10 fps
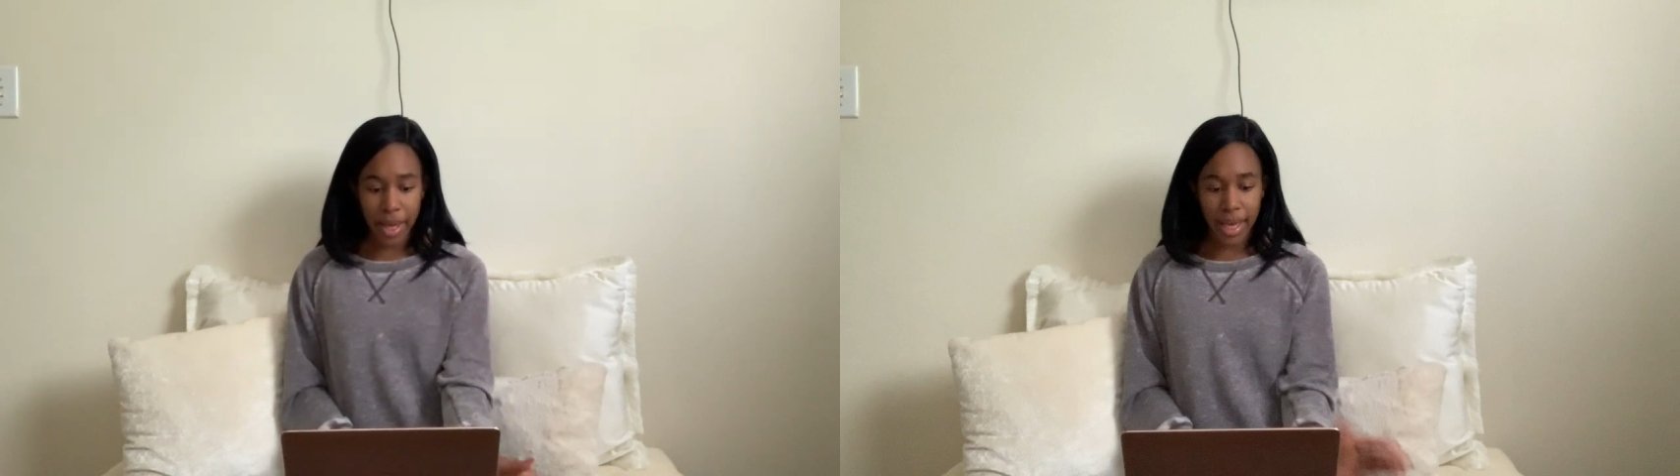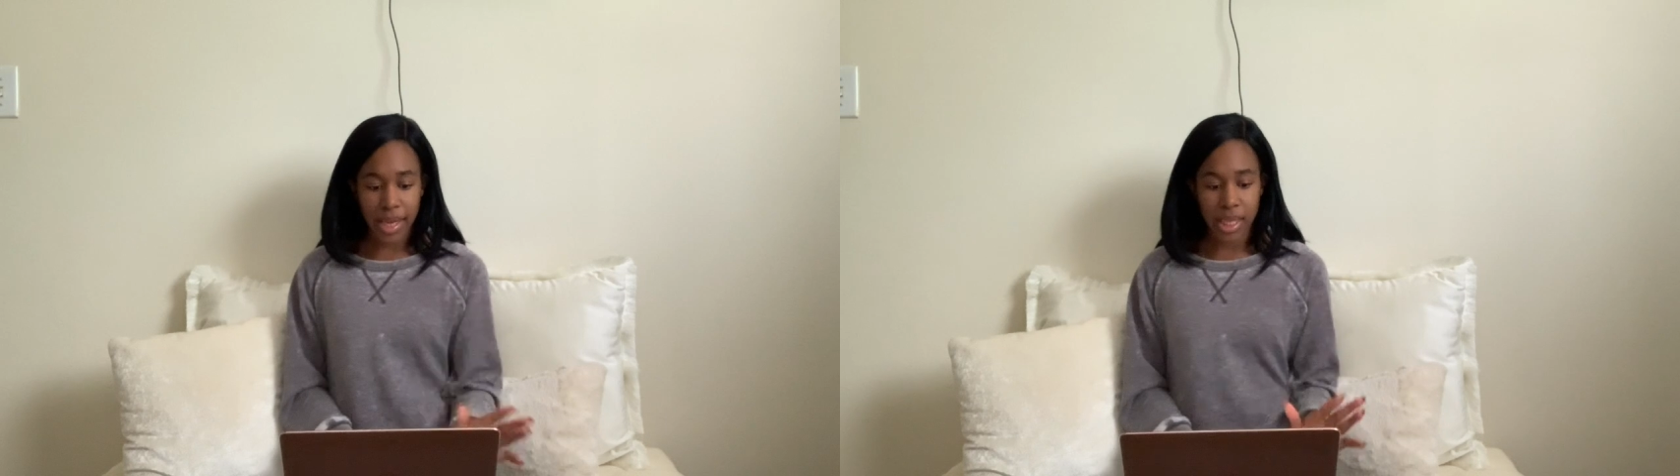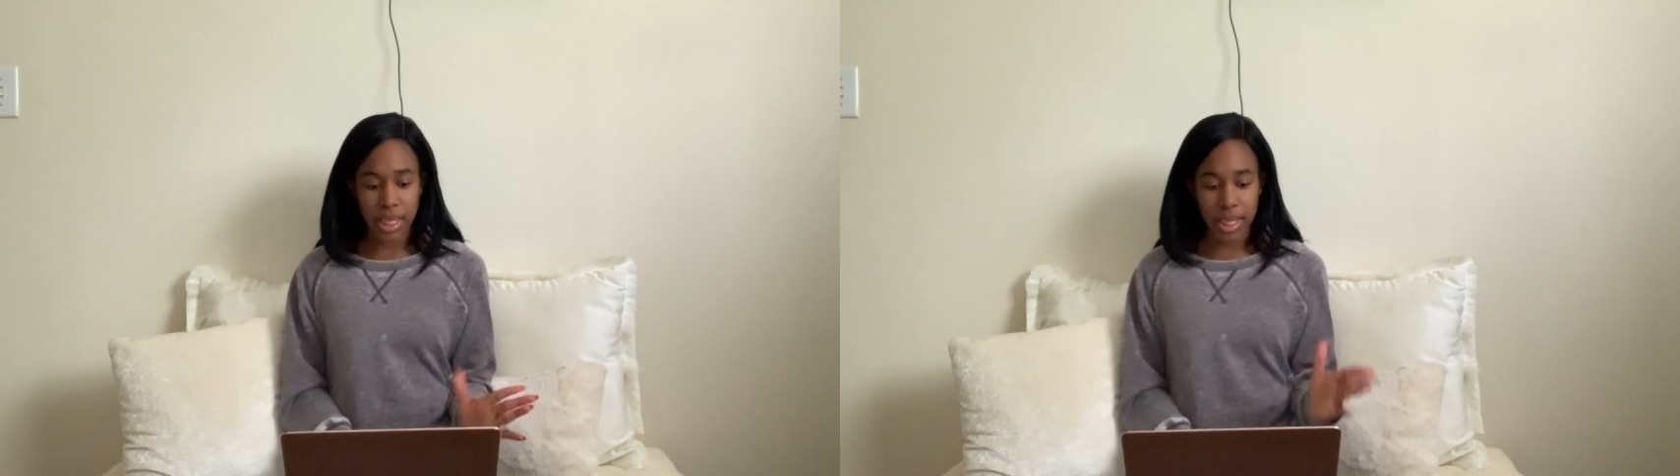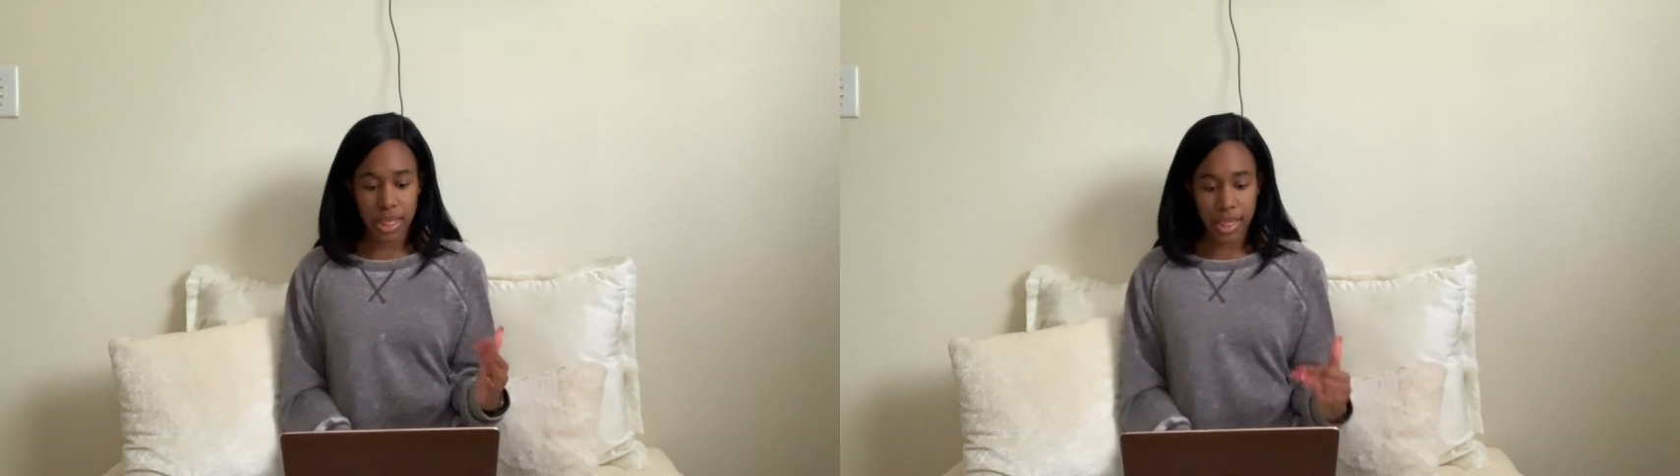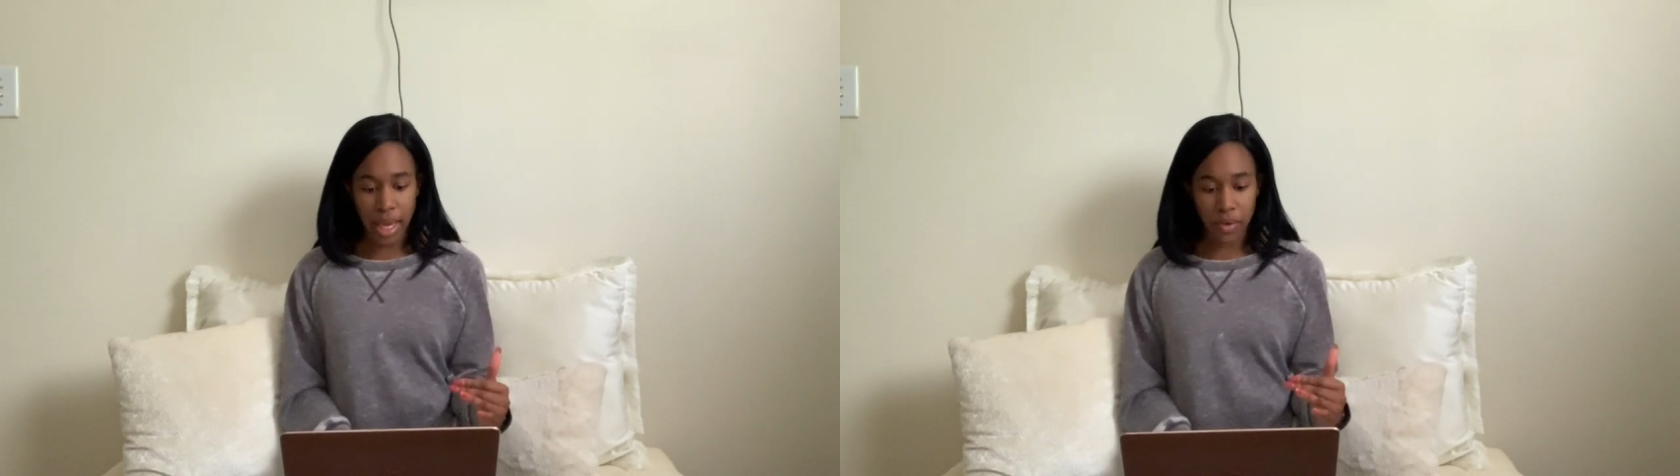paste,
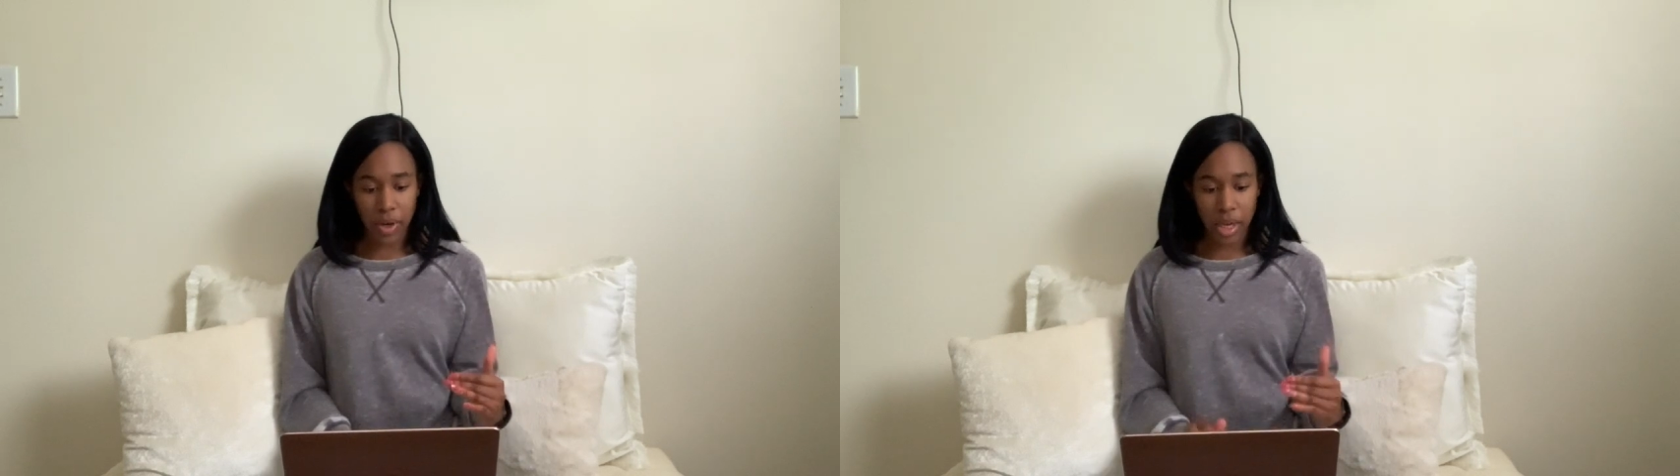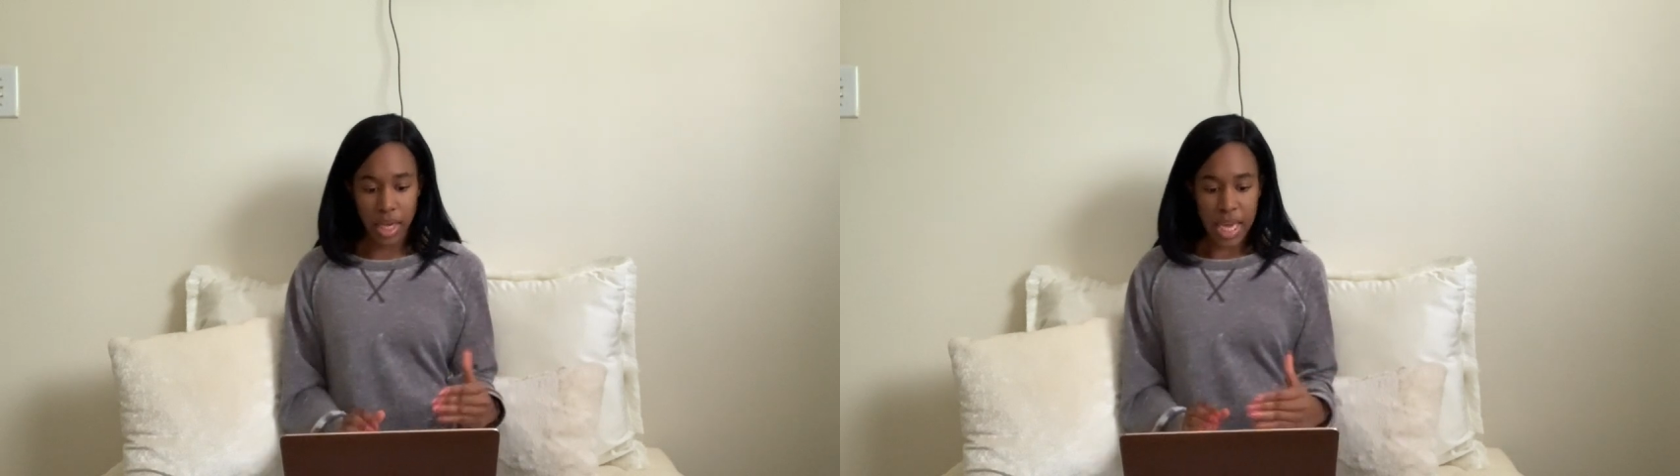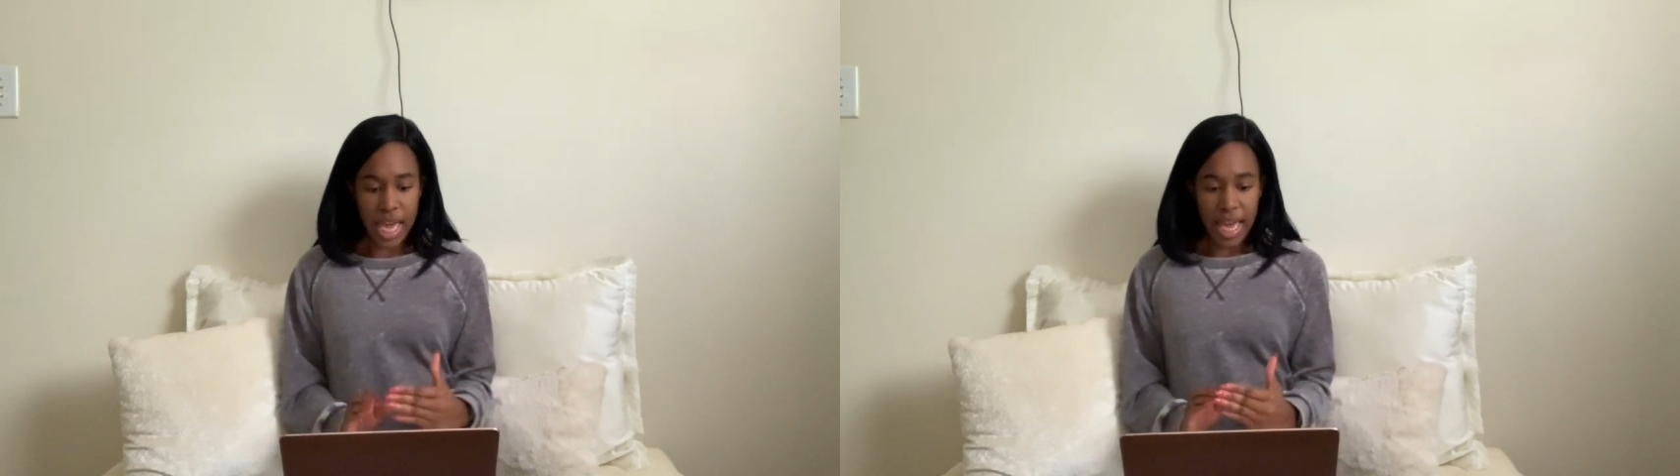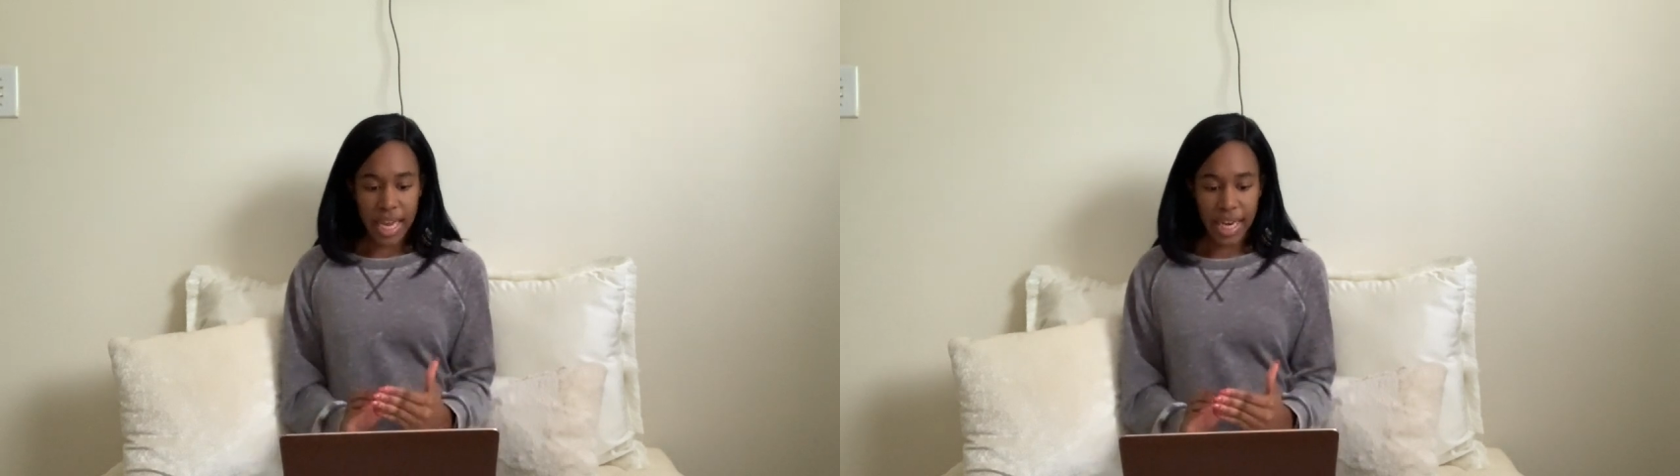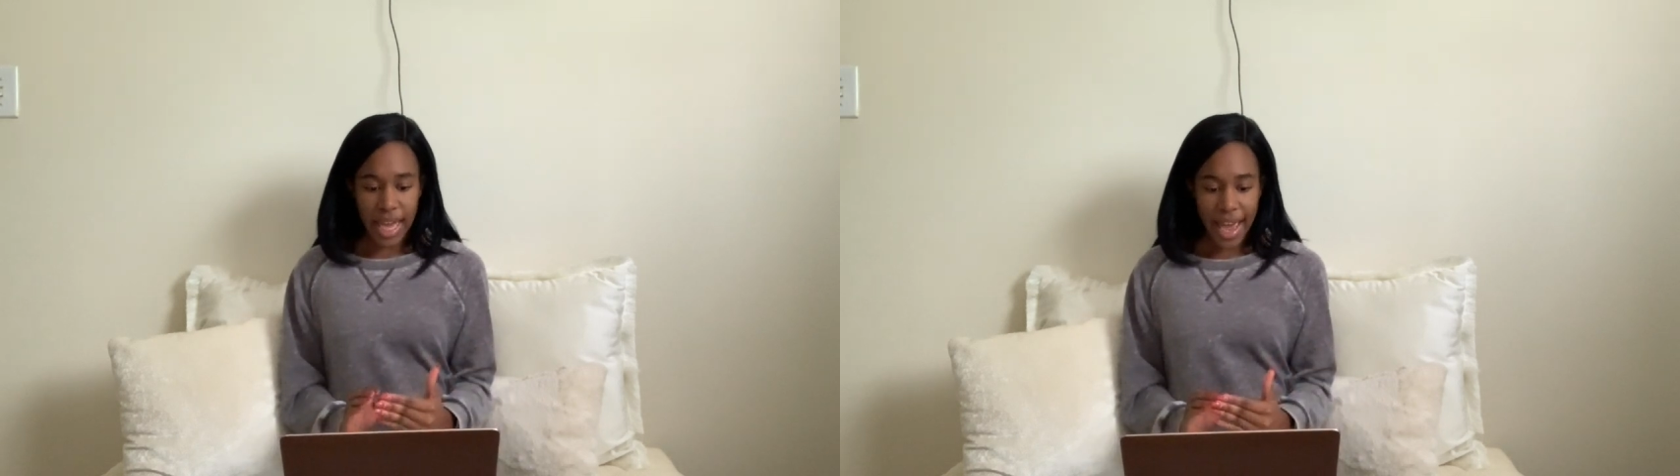etc. And it